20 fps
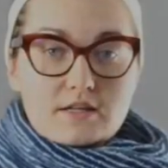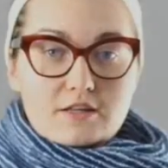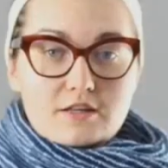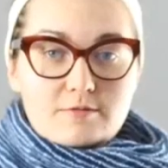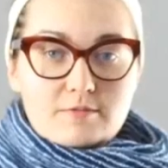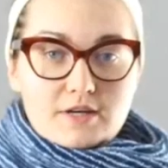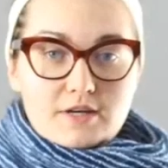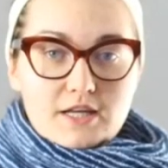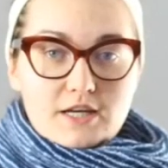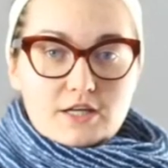
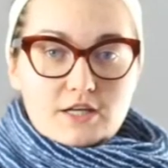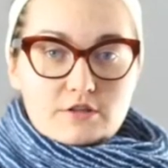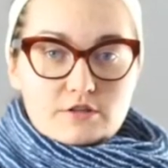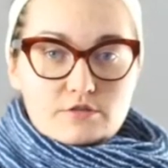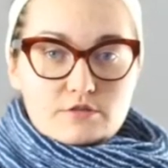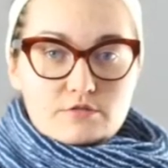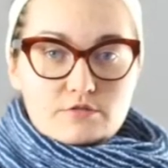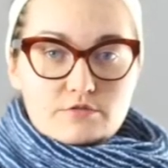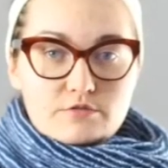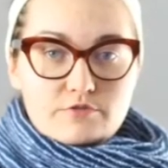eliminating
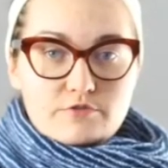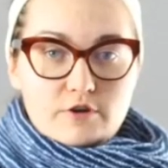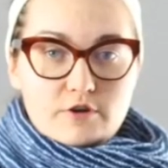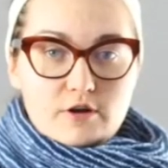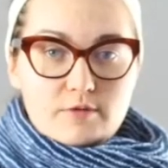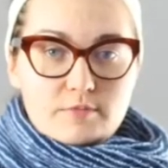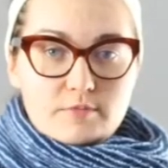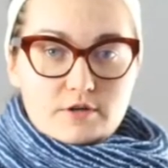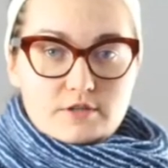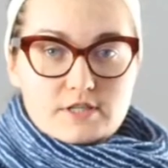gluten
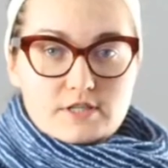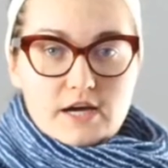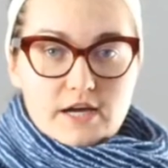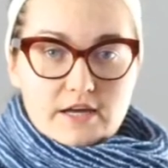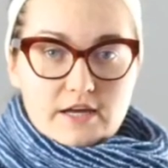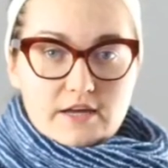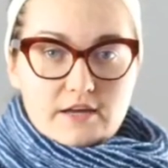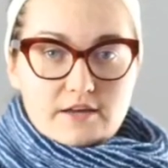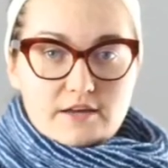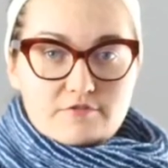from your
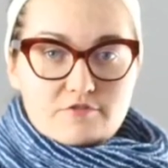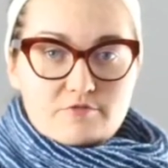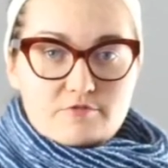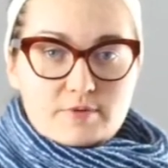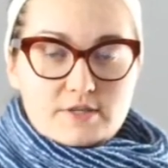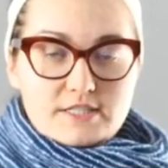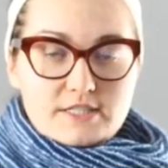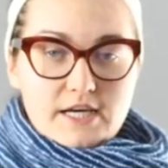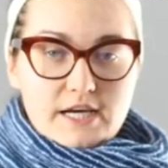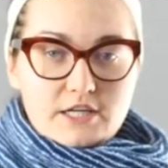diet if you've
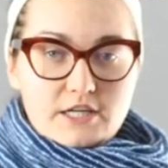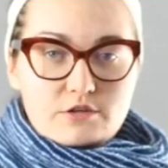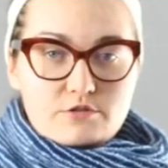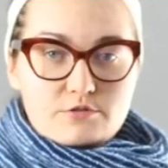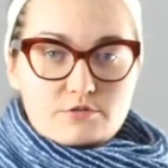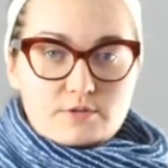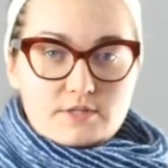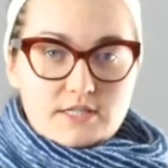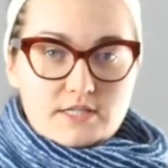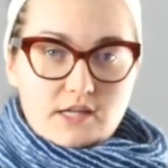been
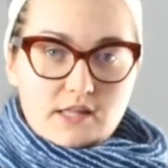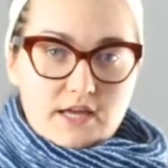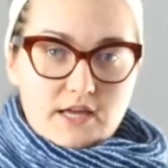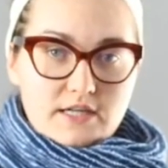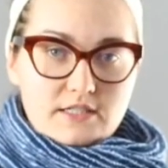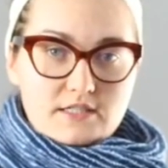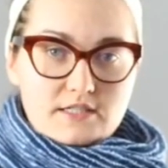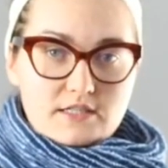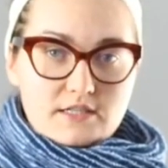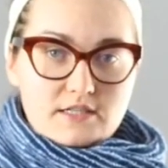diagnosed with
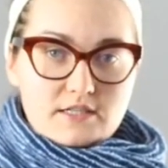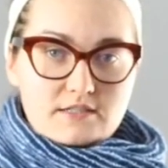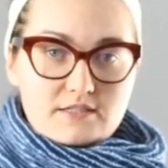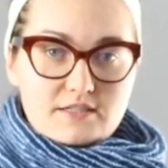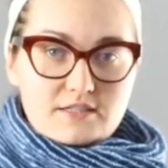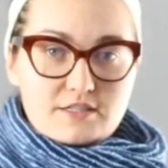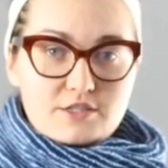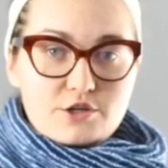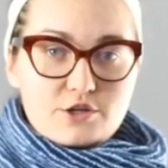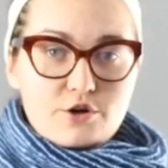celiac
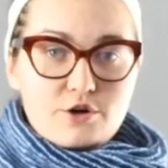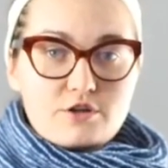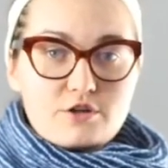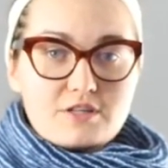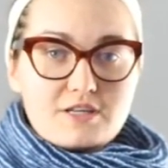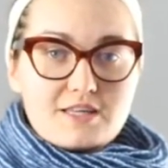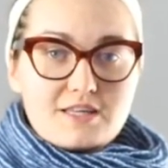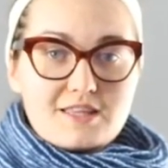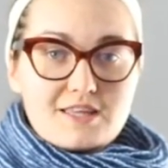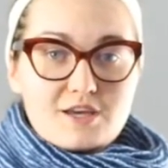disease is
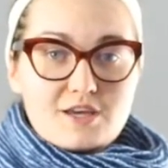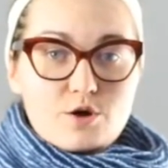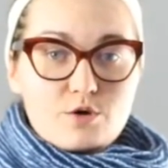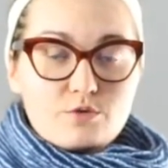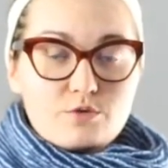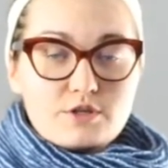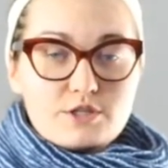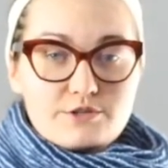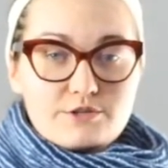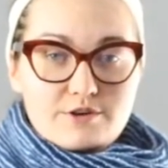currently the
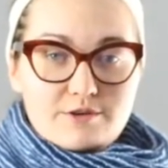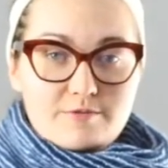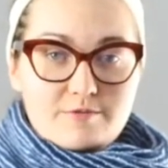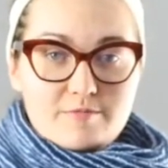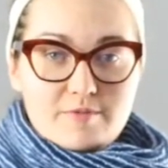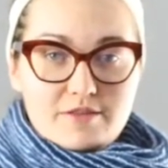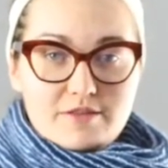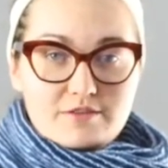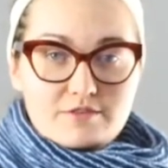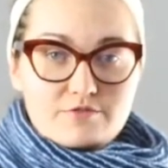only
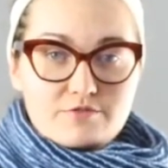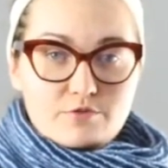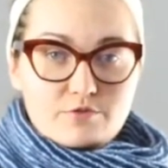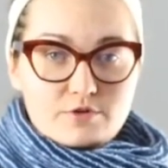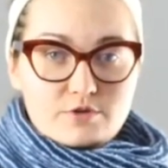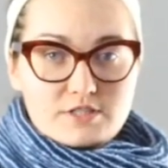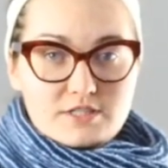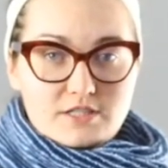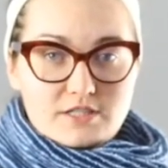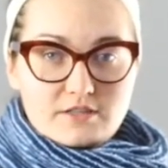treatment method
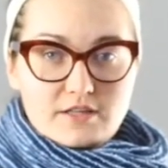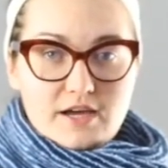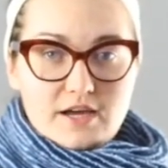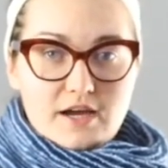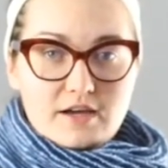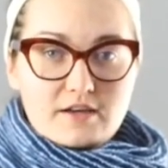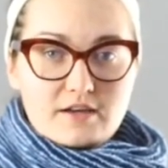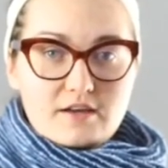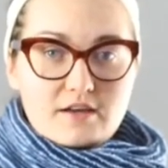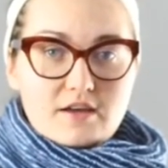for
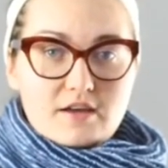celiac.